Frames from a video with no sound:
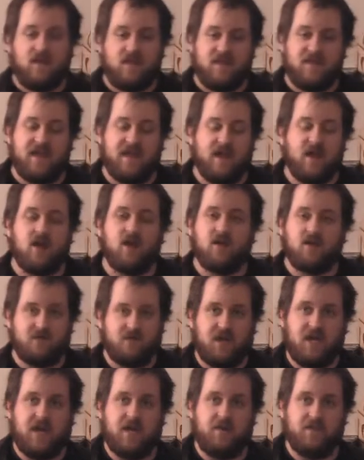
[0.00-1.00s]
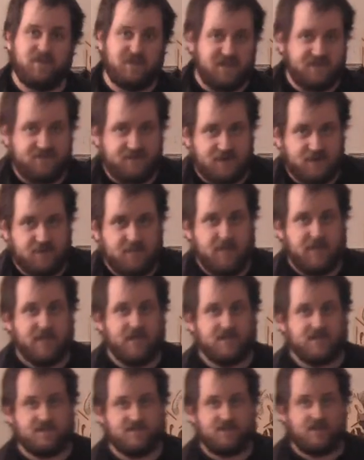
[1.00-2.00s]
They are different
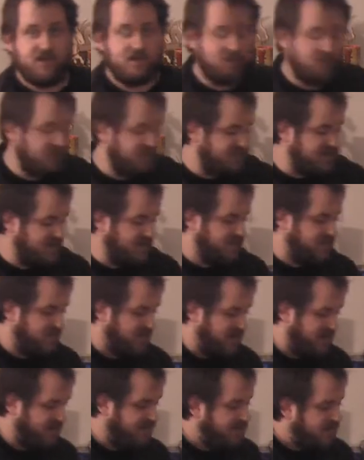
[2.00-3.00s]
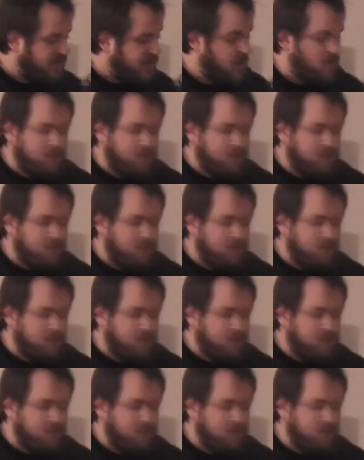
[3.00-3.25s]
because of the number of teams you have.